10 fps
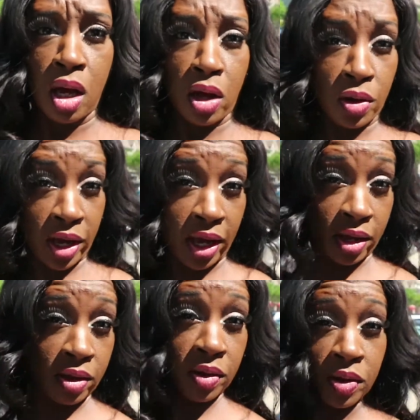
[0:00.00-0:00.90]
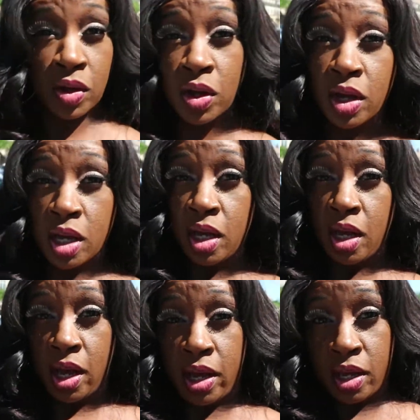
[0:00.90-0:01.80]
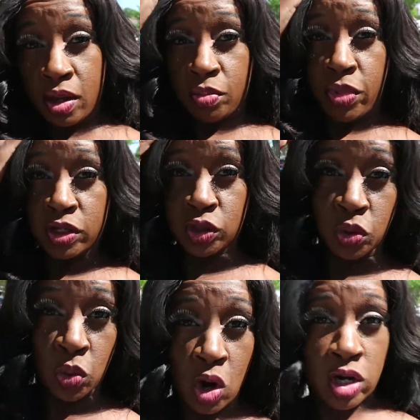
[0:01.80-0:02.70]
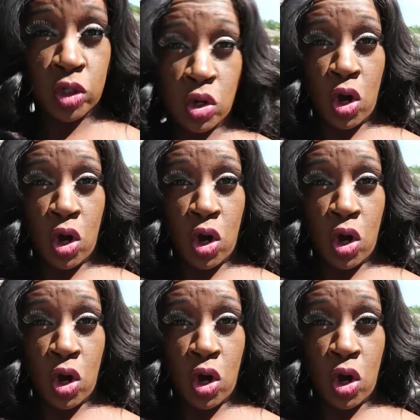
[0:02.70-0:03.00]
Okay, I am about to walk to